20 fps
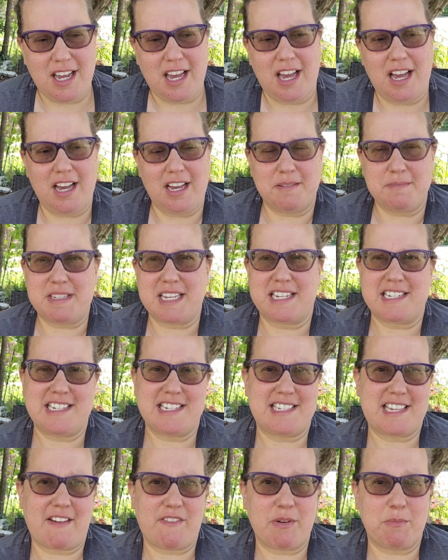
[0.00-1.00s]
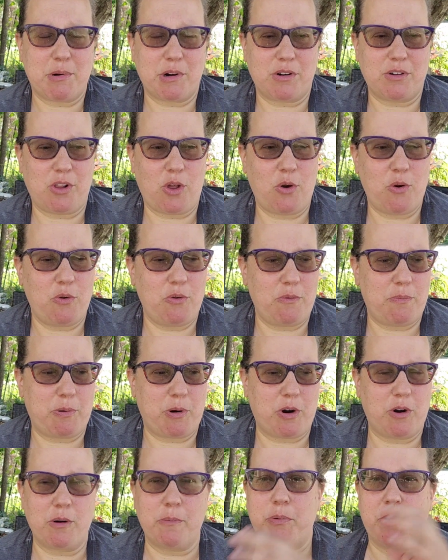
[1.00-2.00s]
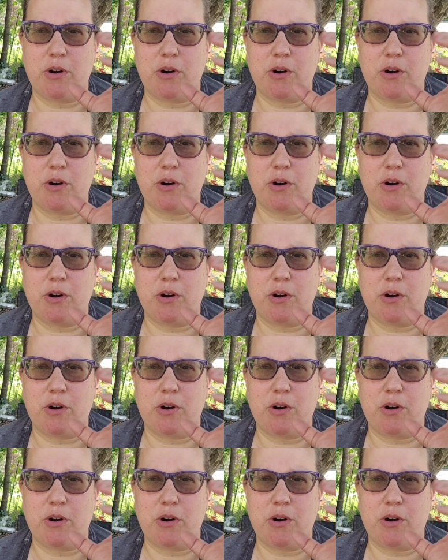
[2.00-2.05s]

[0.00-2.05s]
6 to 7 per clove per